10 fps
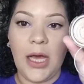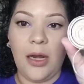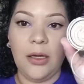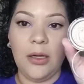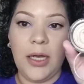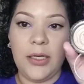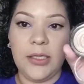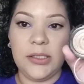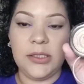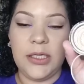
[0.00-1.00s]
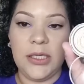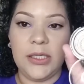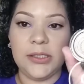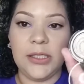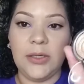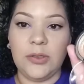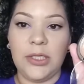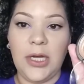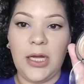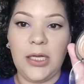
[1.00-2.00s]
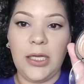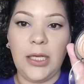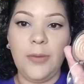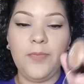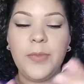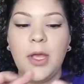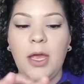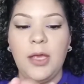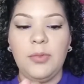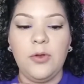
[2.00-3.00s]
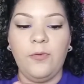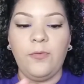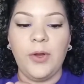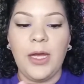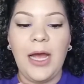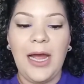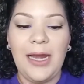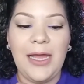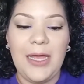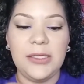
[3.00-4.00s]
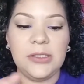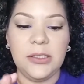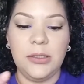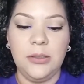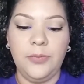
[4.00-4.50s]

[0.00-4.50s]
Geller, and this is Gilded Honey, a beautiful highlight.